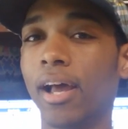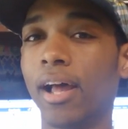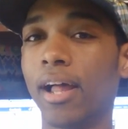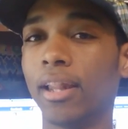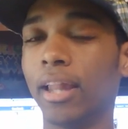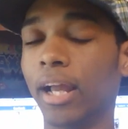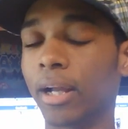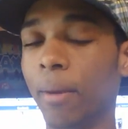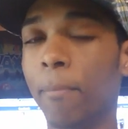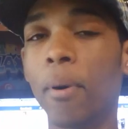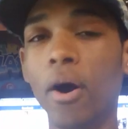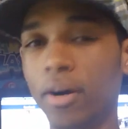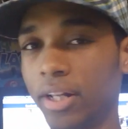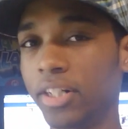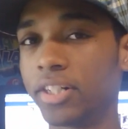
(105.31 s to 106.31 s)
like a
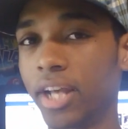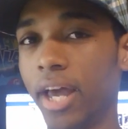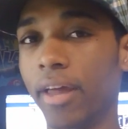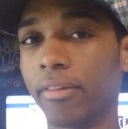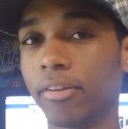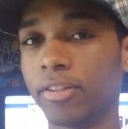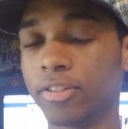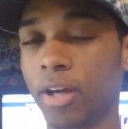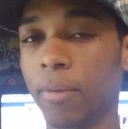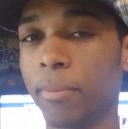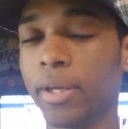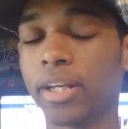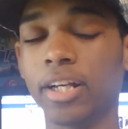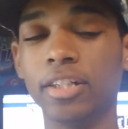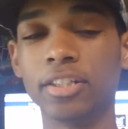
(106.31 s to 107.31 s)
party chat. You see what I
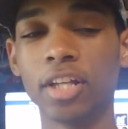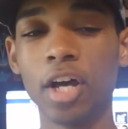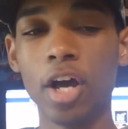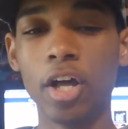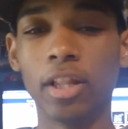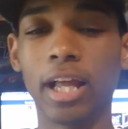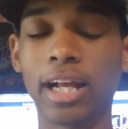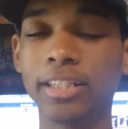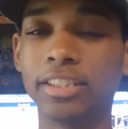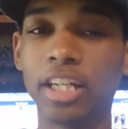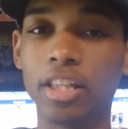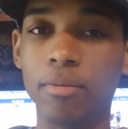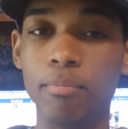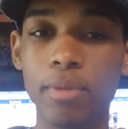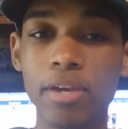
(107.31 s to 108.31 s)
mean? Because, like I
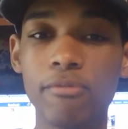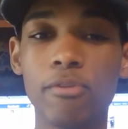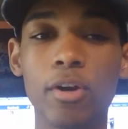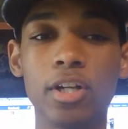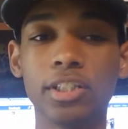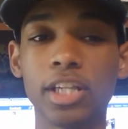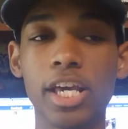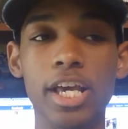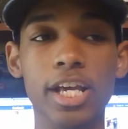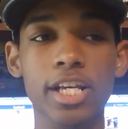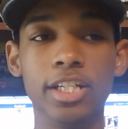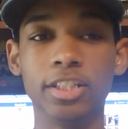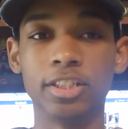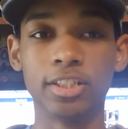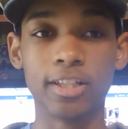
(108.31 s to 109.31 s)
said, the Miiverse
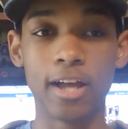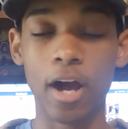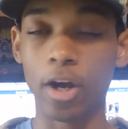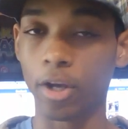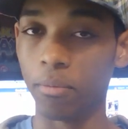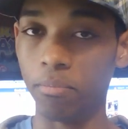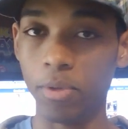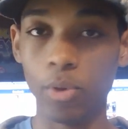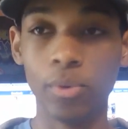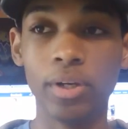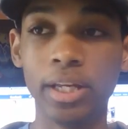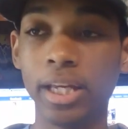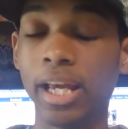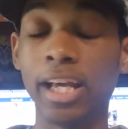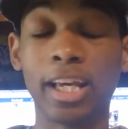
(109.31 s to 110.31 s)
is a
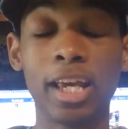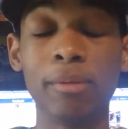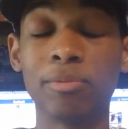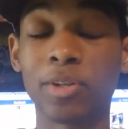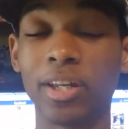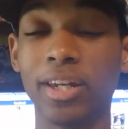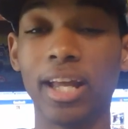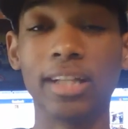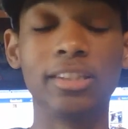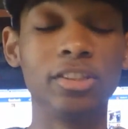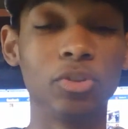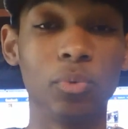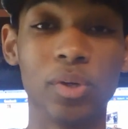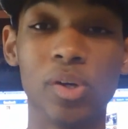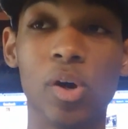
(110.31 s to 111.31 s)
community. It keeps connected
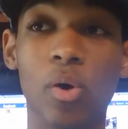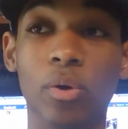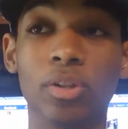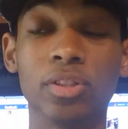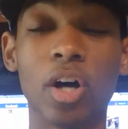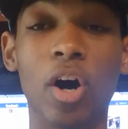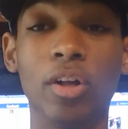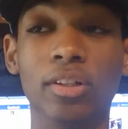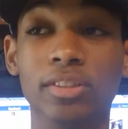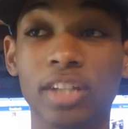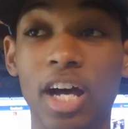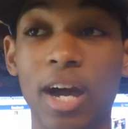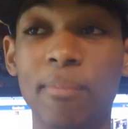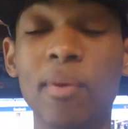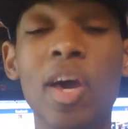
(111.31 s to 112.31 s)
to Wii U owners all the
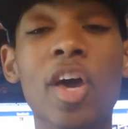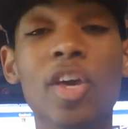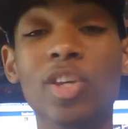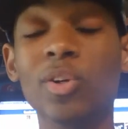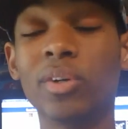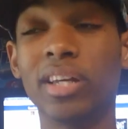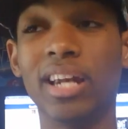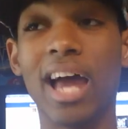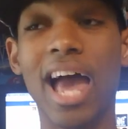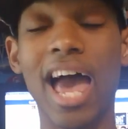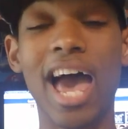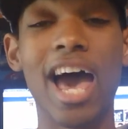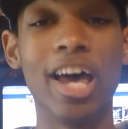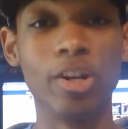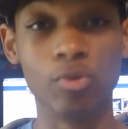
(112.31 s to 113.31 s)
time. You can
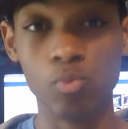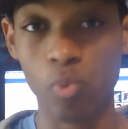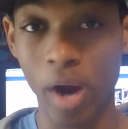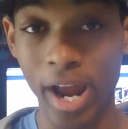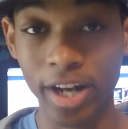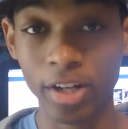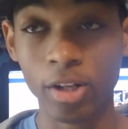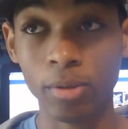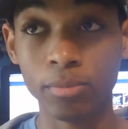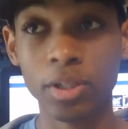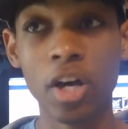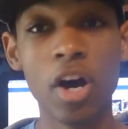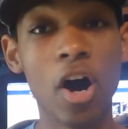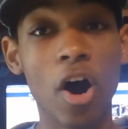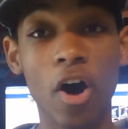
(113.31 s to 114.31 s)
add
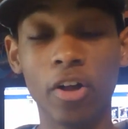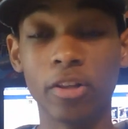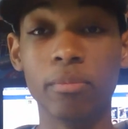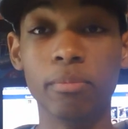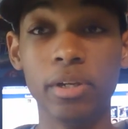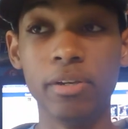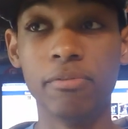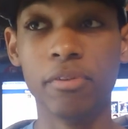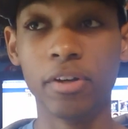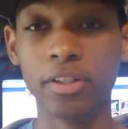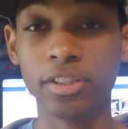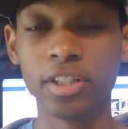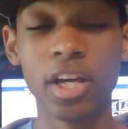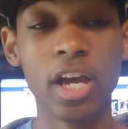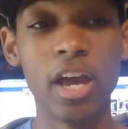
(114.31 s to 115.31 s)
randoms on the
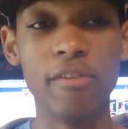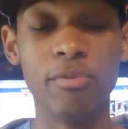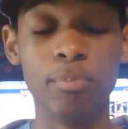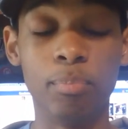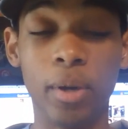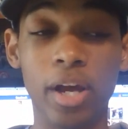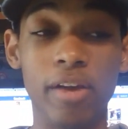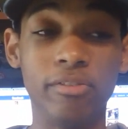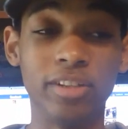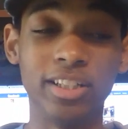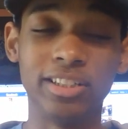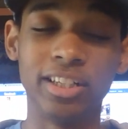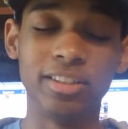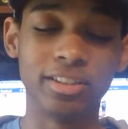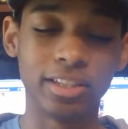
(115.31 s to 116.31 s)
Miiverse.
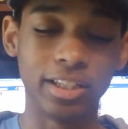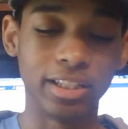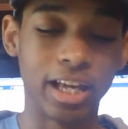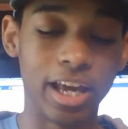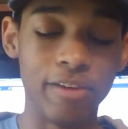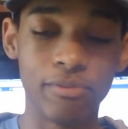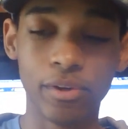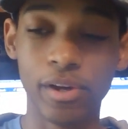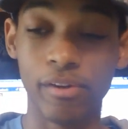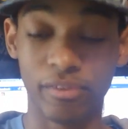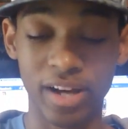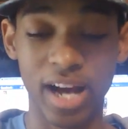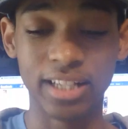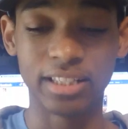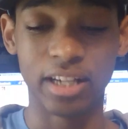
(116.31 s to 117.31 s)
Here's the thing, like if you
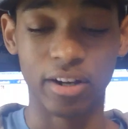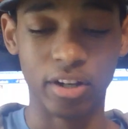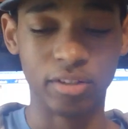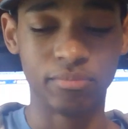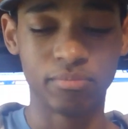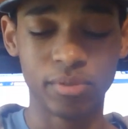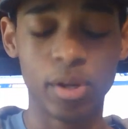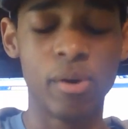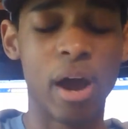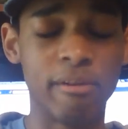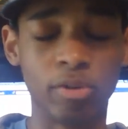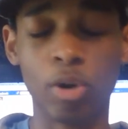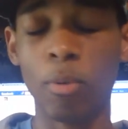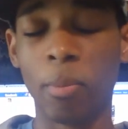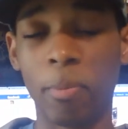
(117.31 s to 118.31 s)
guys you
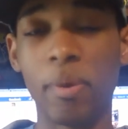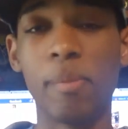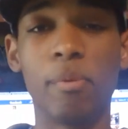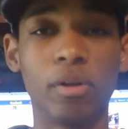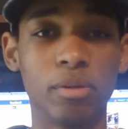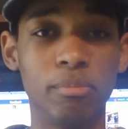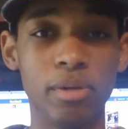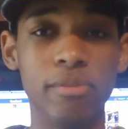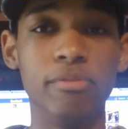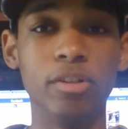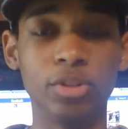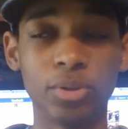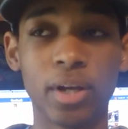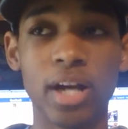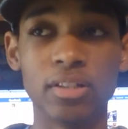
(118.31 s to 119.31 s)
have a group of people on the
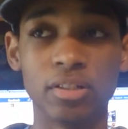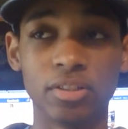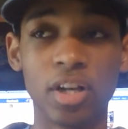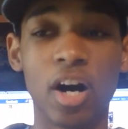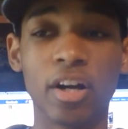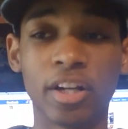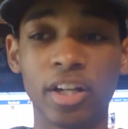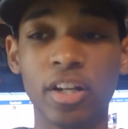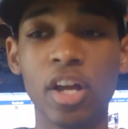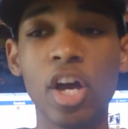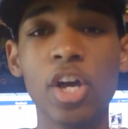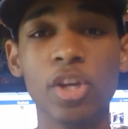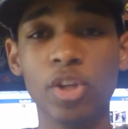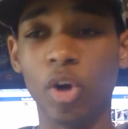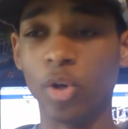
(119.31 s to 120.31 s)
Miiverse, you guys are talking,
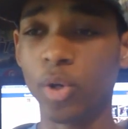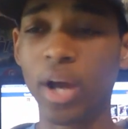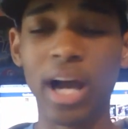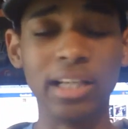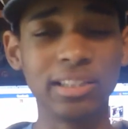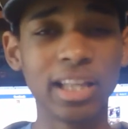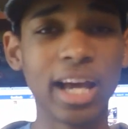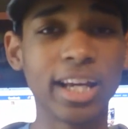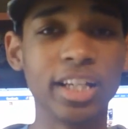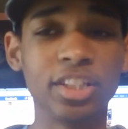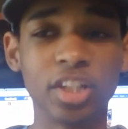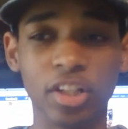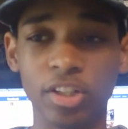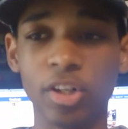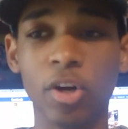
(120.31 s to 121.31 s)
you know, you guys like
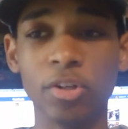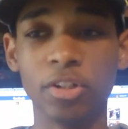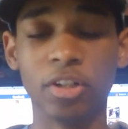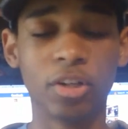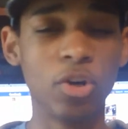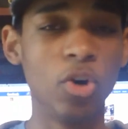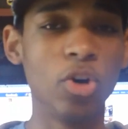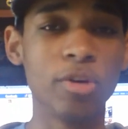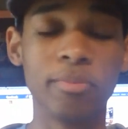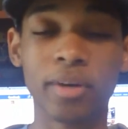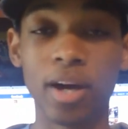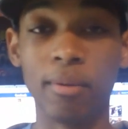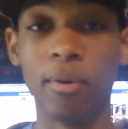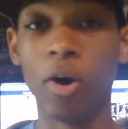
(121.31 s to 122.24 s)
each other, you know, you're cool, you become